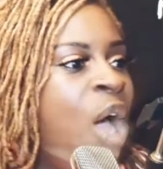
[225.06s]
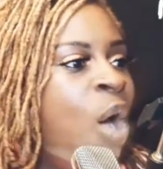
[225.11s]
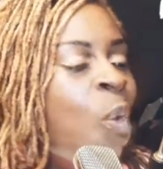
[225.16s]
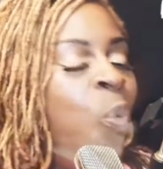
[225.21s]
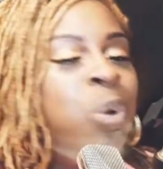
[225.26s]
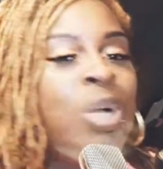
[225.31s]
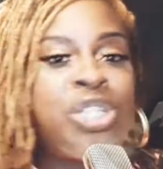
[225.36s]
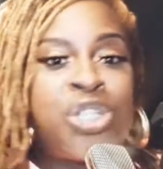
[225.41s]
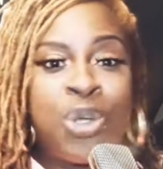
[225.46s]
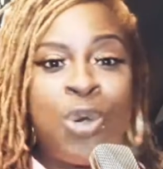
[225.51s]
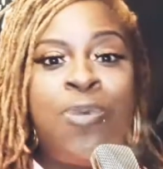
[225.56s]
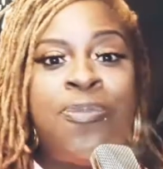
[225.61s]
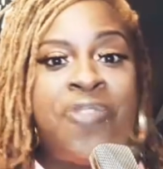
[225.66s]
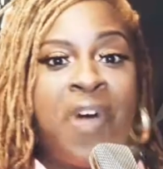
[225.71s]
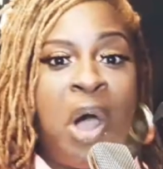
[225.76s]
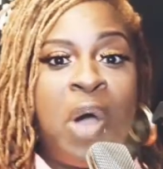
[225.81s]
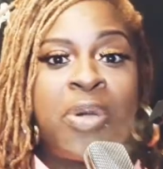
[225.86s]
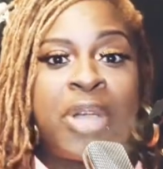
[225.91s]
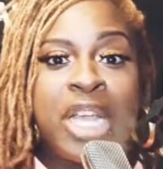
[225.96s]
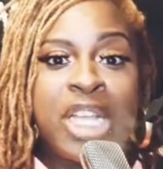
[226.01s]
what you
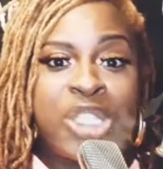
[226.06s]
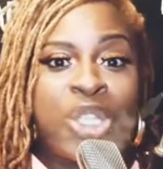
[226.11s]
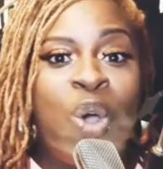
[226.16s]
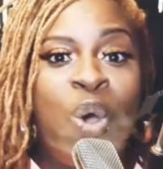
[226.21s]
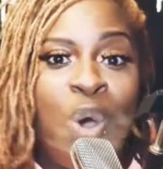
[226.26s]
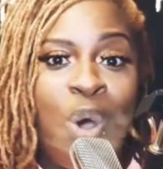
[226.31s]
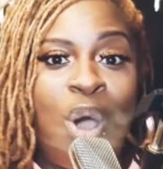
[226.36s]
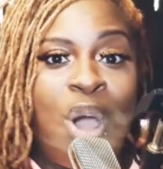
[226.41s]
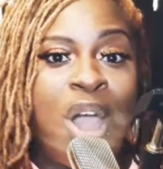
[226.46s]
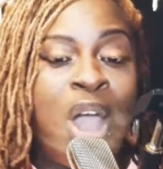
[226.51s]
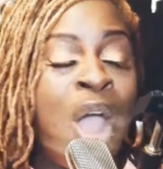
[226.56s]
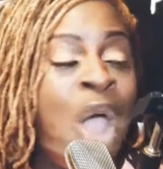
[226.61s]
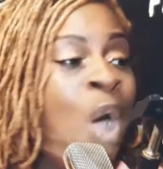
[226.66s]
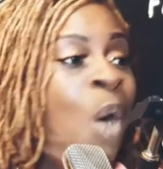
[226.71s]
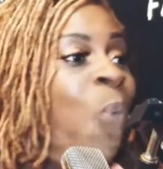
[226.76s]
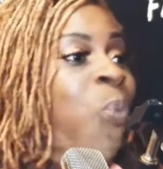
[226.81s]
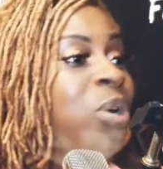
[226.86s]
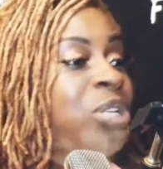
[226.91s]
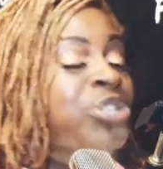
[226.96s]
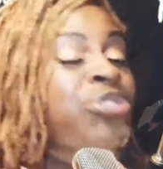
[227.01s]
focus on,
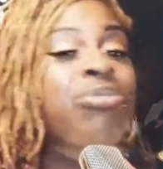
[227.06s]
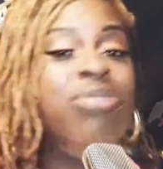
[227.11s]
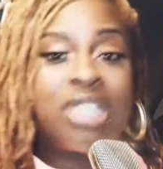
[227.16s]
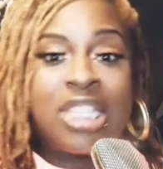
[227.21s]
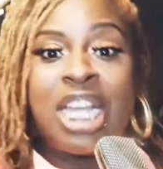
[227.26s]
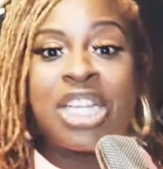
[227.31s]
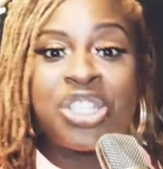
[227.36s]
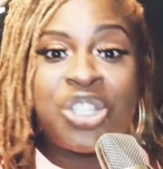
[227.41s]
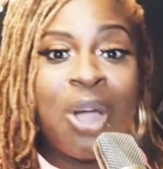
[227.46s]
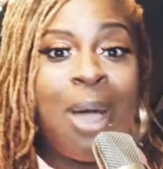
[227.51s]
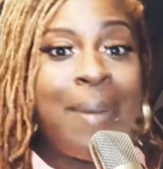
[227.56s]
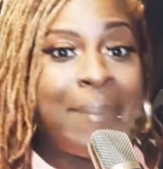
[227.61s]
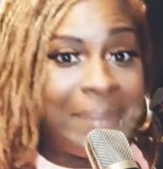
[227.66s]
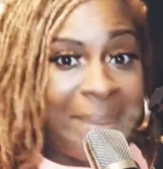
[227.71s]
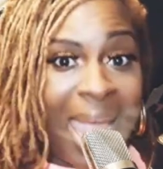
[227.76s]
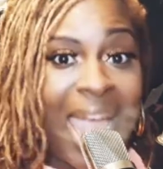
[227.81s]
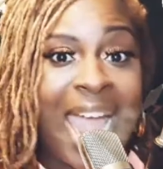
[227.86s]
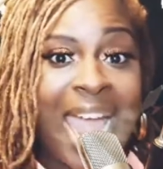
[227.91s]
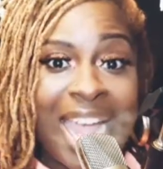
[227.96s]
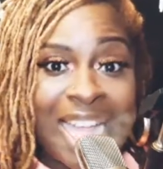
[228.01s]
what you set your
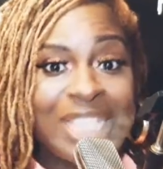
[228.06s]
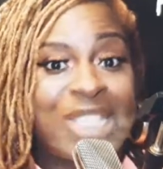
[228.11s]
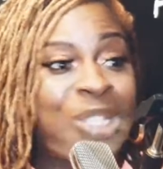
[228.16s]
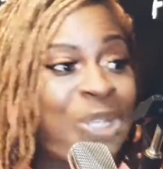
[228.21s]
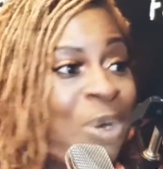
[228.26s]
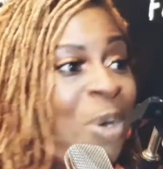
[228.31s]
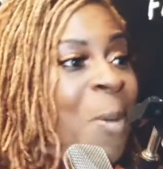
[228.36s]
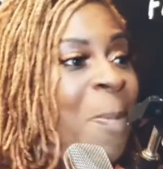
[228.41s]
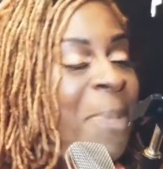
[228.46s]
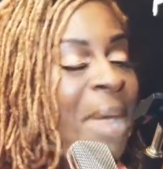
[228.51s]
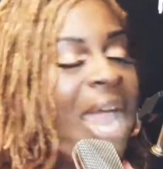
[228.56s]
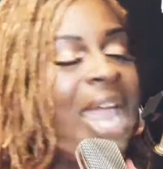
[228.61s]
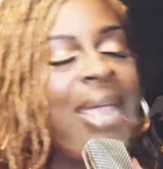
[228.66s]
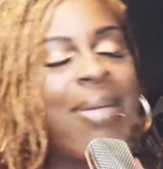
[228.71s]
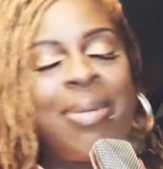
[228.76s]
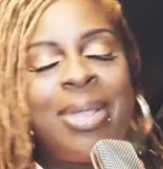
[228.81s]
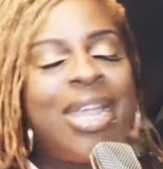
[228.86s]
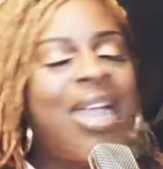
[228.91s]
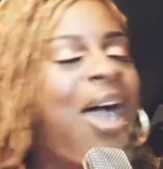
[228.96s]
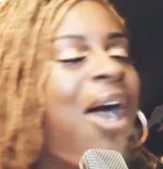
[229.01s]
mind to,
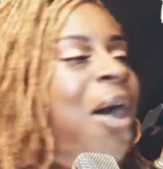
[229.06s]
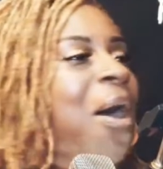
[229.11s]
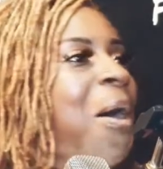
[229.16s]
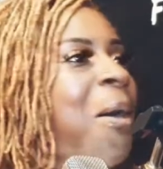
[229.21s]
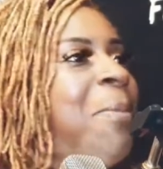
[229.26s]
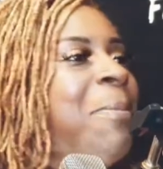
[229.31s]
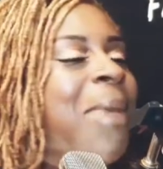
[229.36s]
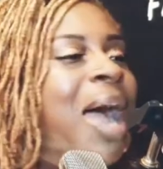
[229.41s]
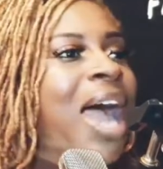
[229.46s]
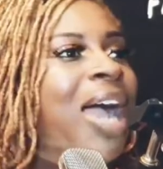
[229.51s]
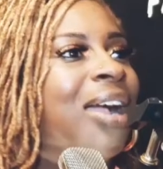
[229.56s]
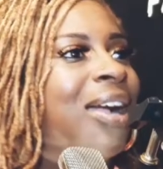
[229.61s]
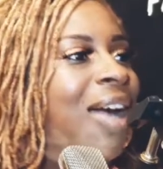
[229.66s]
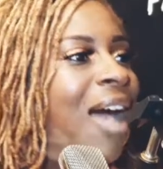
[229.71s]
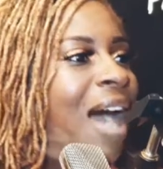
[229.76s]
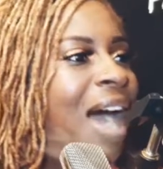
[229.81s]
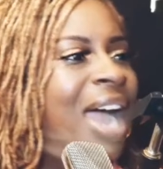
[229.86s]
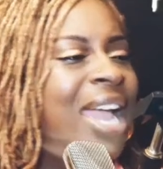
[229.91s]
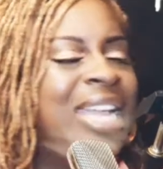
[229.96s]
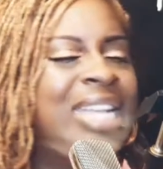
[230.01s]
baby. Oh my
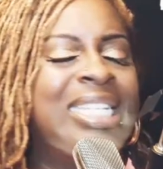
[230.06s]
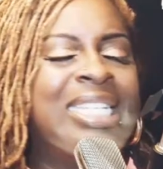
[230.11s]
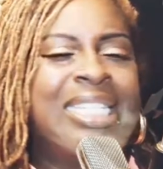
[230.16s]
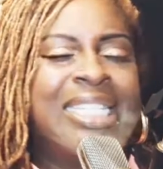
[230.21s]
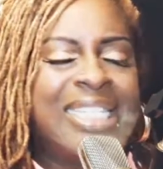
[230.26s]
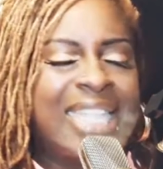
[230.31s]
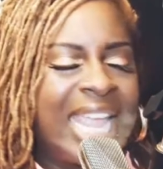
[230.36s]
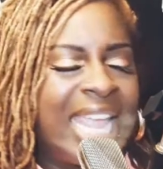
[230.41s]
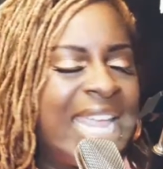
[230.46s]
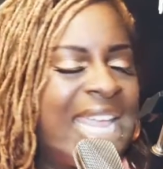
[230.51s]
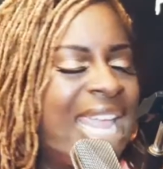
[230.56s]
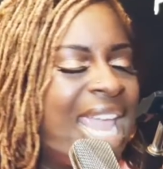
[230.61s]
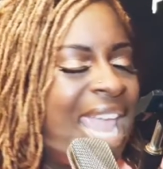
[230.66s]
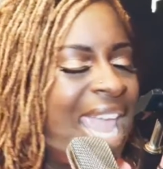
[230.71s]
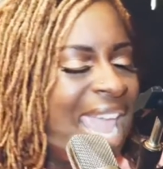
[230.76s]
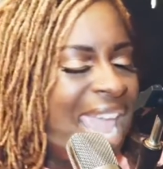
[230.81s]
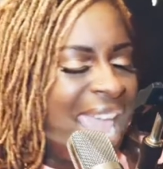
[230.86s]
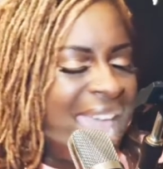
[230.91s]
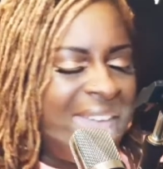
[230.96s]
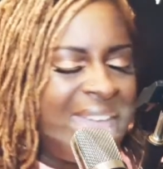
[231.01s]
God, and stay
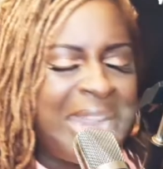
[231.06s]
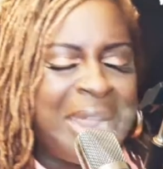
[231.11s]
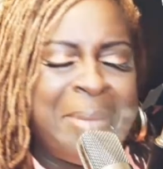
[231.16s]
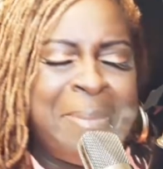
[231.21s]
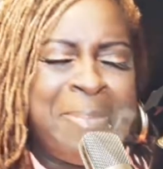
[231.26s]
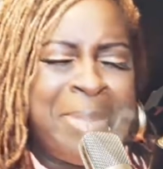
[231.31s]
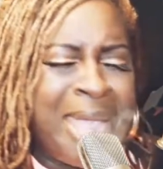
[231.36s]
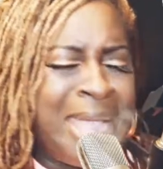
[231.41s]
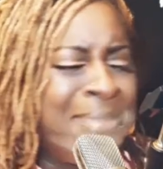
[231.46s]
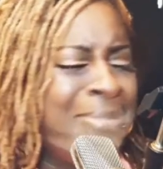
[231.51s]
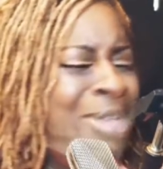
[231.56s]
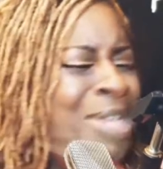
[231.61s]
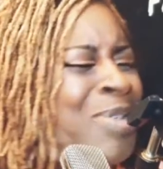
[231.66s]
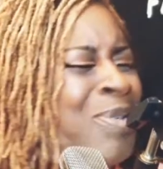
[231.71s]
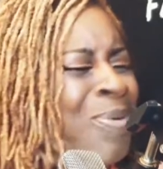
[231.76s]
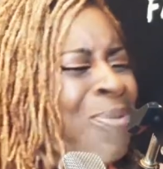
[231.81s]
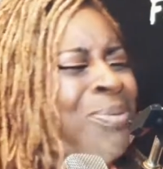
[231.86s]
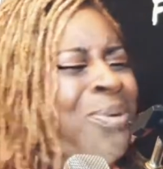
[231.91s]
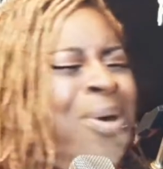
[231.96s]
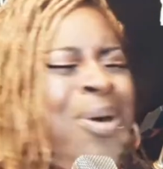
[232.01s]
at it, baby.
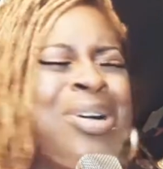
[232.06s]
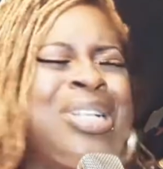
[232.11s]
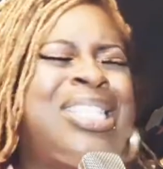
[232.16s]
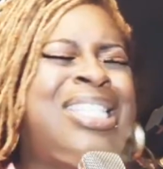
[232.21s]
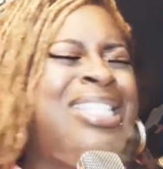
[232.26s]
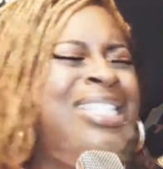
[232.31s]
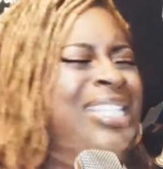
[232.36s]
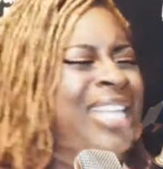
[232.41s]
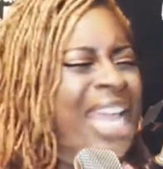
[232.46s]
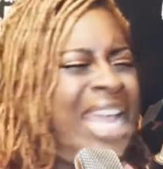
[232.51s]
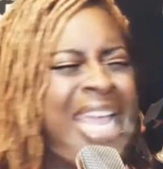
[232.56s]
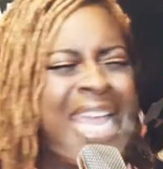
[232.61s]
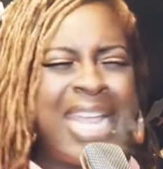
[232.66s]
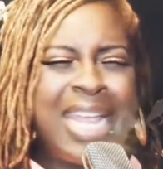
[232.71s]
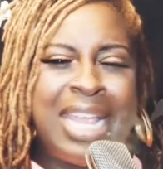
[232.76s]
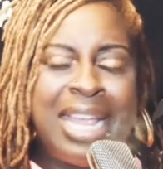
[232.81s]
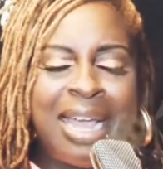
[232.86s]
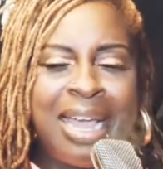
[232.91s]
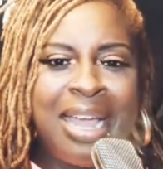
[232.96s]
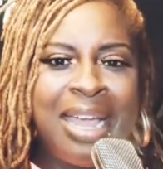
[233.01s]
You gonna
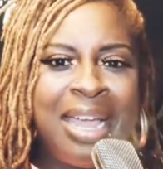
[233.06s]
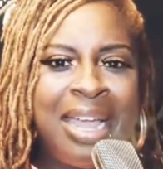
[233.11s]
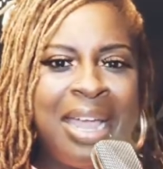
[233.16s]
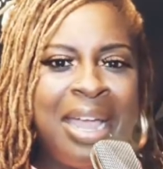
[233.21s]
see.